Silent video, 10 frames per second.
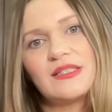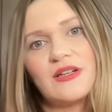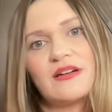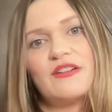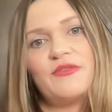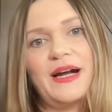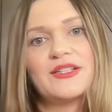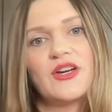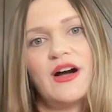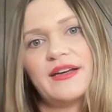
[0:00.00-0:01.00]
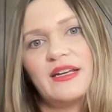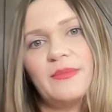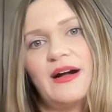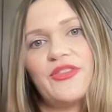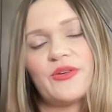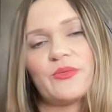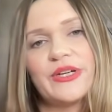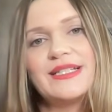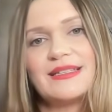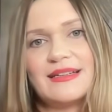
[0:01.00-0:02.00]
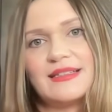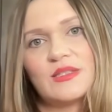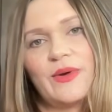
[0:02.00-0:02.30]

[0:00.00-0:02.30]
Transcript: start off by talking about the reasons